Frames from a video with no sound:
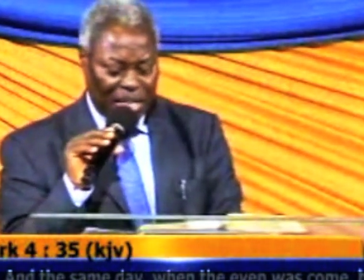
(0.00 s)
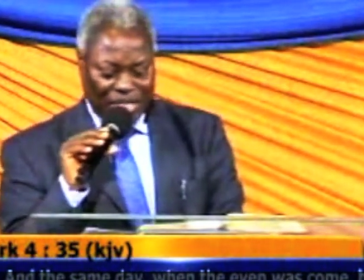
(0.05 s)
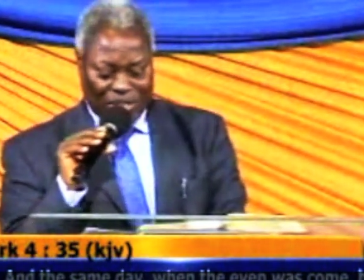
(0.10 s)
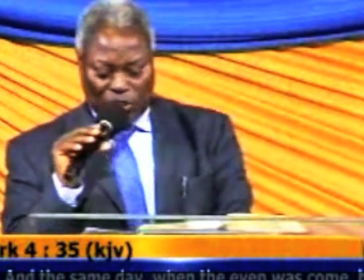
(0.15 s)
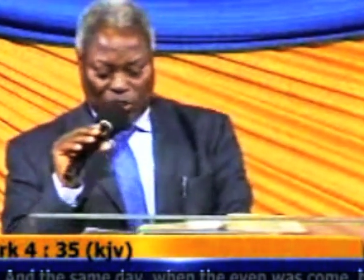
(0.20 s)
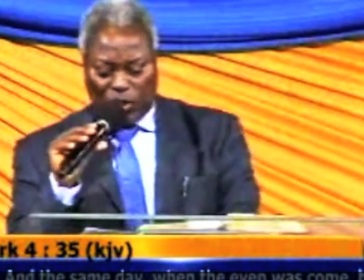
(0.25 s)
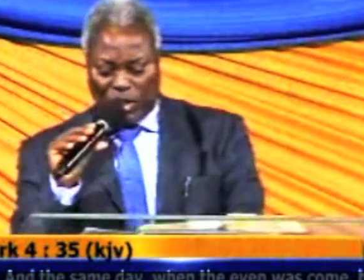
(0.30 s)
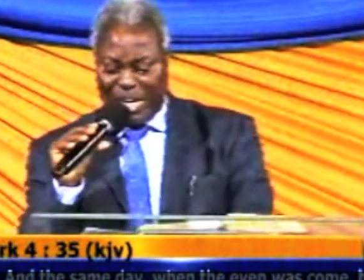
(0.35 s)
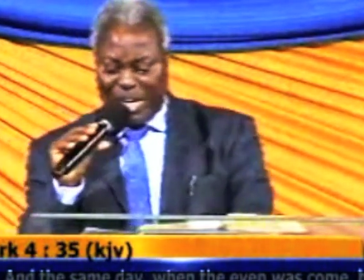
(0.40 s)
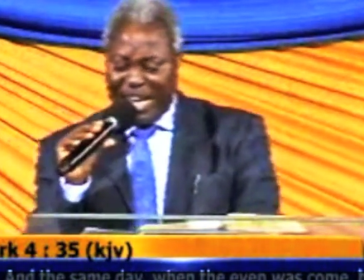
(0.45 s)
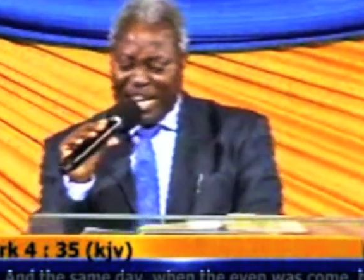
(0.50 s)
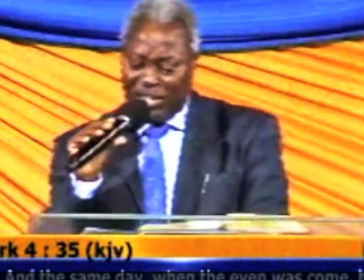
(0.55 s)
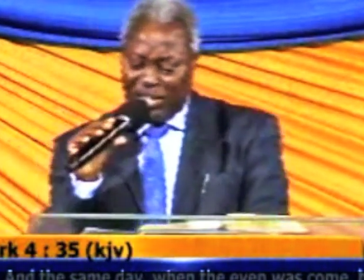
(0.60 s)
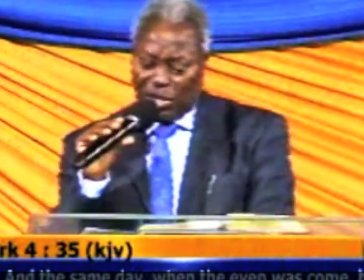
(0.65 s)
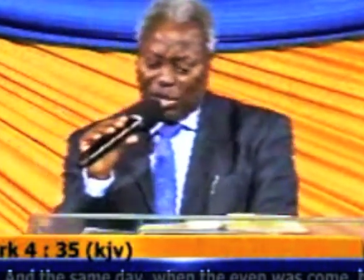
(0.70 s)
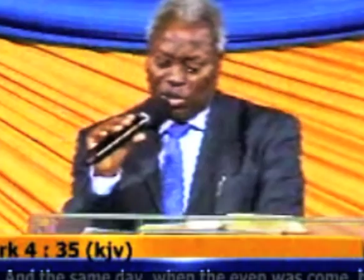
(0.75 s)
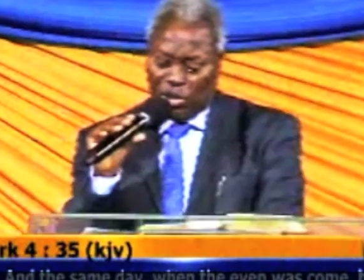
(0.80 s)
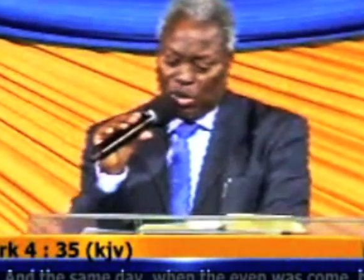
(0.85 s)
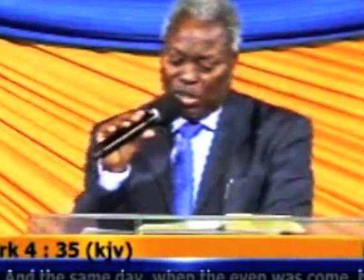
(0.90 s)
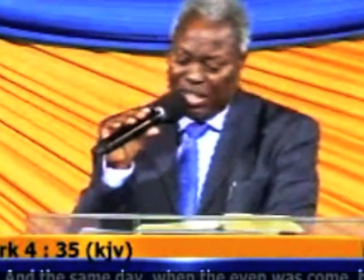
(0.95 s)
he says
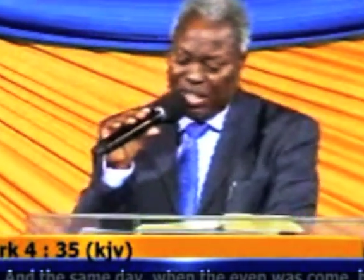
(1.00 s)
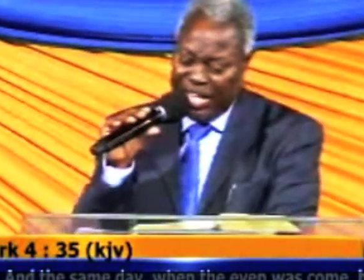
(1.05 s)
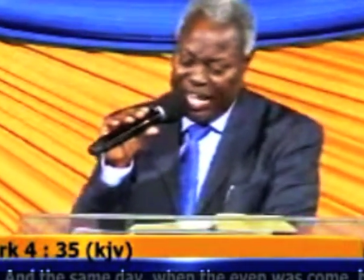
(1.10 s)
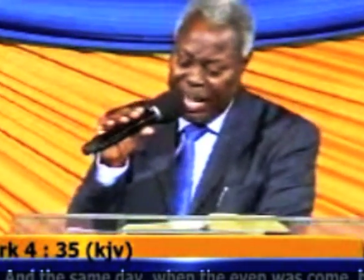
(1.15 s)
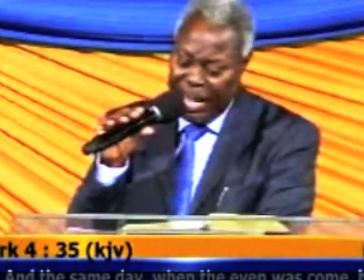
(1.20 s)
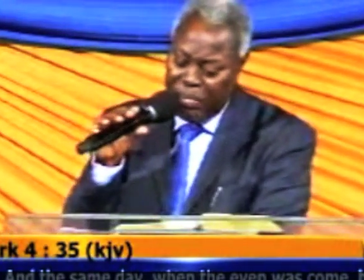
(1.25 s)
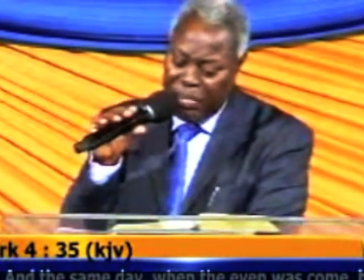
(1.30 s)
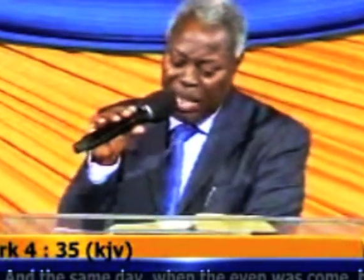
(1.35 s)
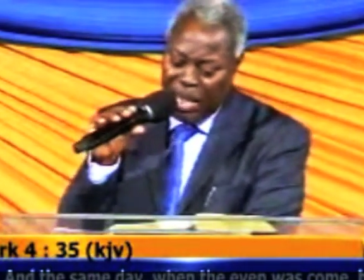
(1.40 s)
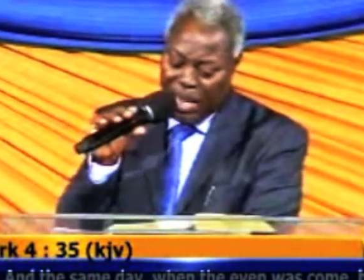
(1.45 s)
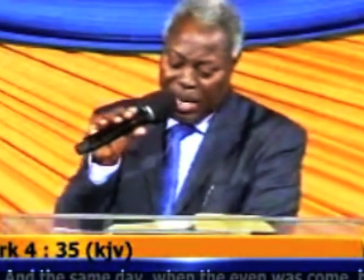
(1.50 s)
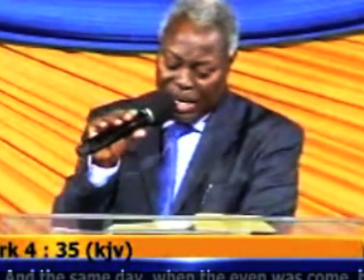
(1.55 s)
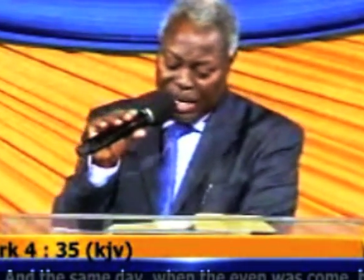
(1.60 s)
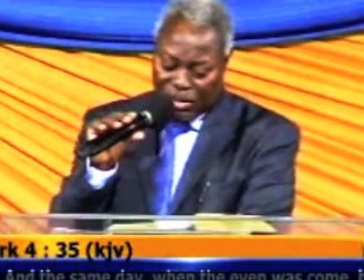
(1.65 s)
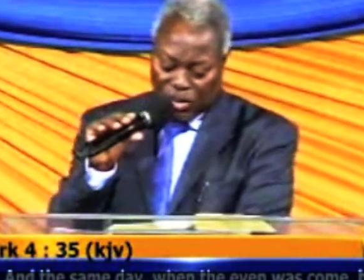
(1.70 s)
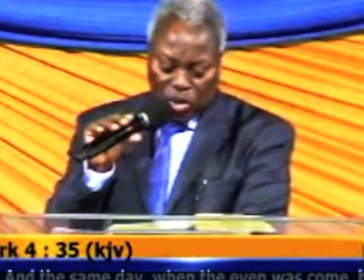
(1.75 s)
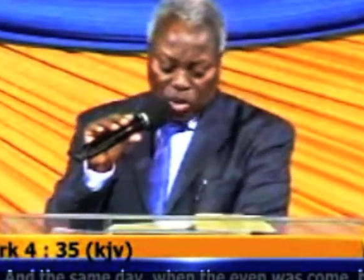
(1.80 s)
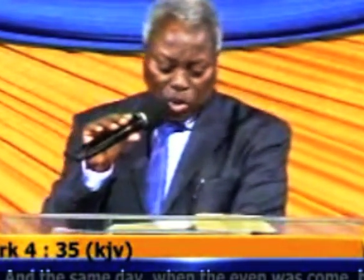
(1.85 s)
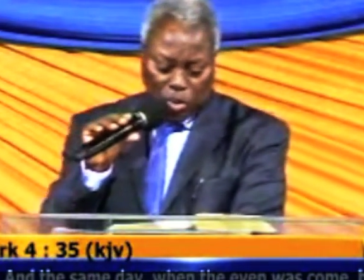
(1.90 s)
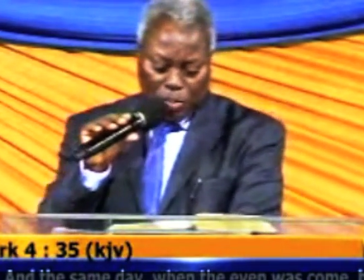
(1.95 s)
unto them,
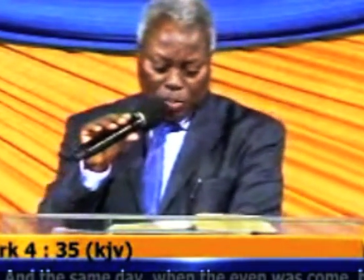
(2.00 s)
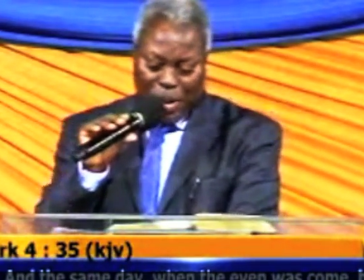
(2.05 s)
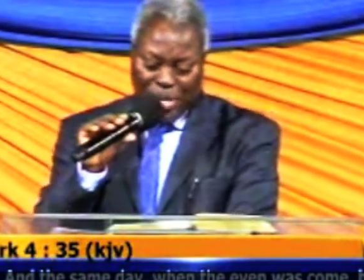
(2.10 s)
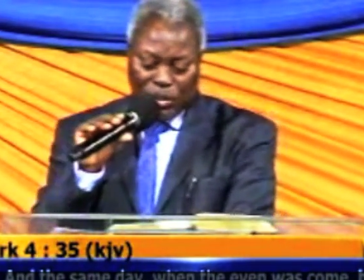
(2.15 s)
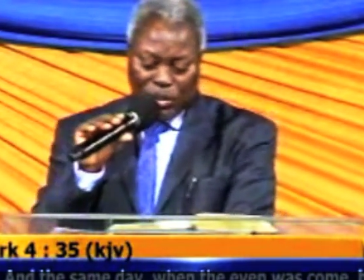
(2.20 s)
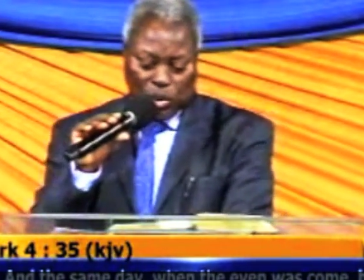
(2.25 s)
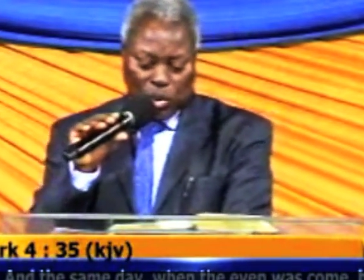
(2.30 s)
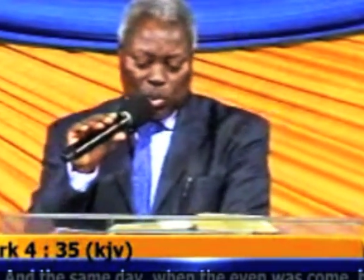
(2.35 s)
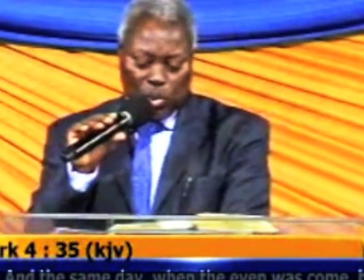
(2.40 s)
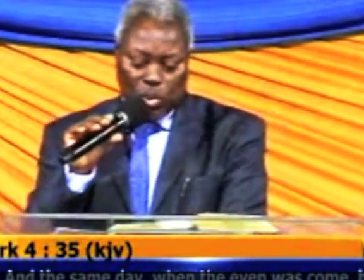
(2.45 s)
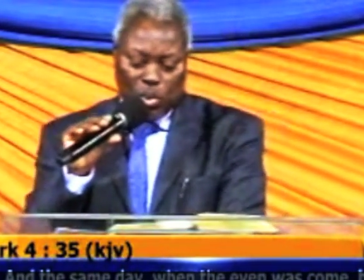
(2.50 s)
let us pass